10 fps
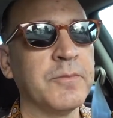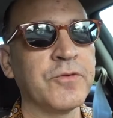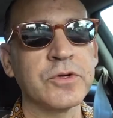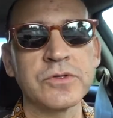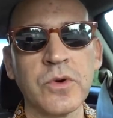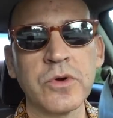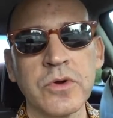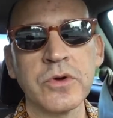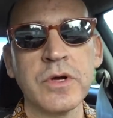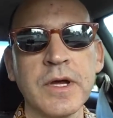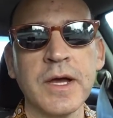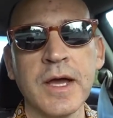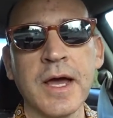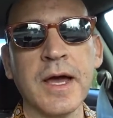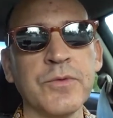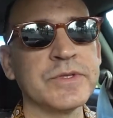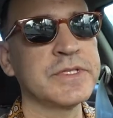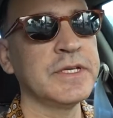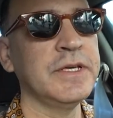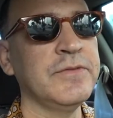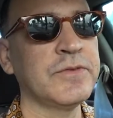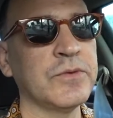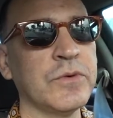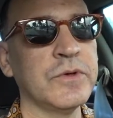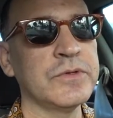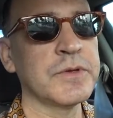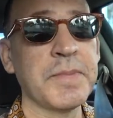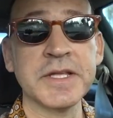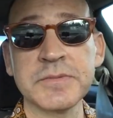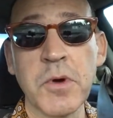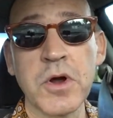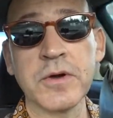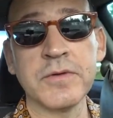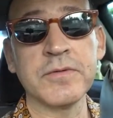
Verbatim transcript: First order I received was a PetSmart.